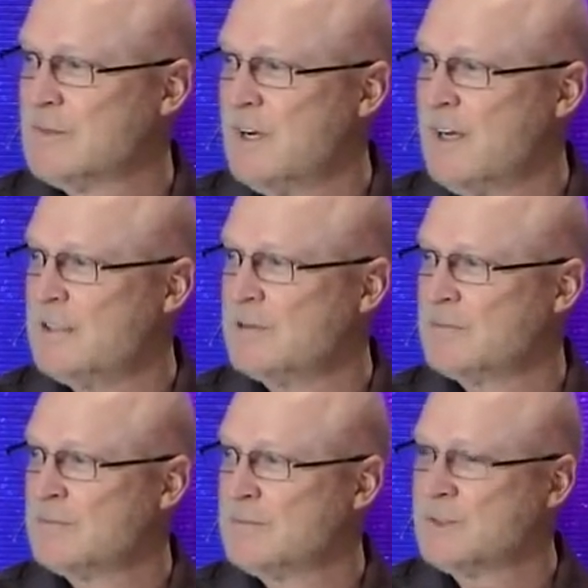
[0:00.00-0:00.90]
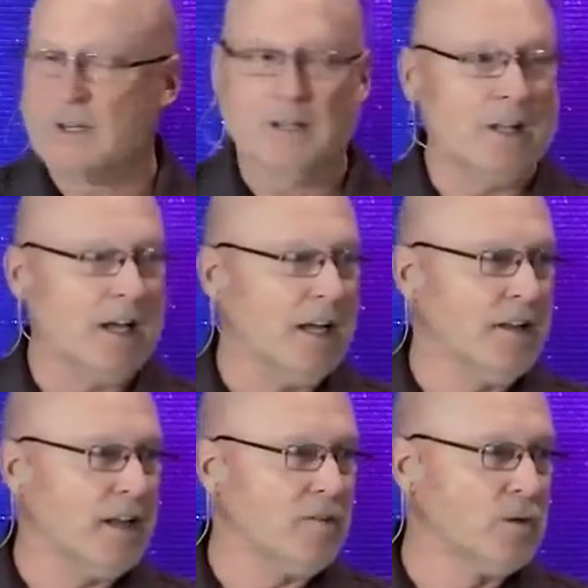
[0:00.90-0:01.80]
right? They're online,
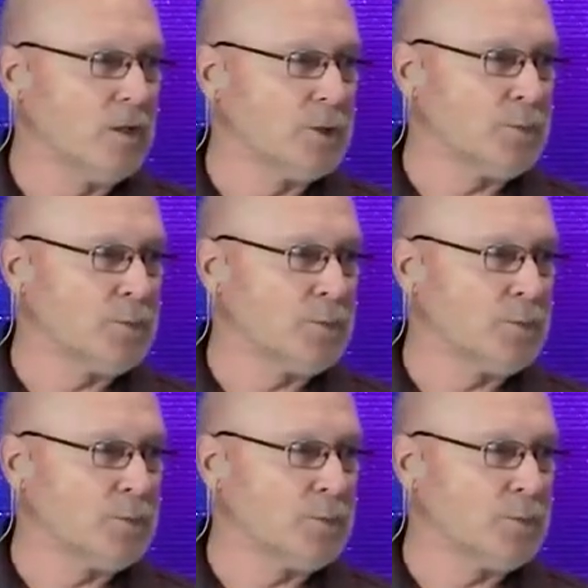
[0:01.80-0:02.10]
they have worship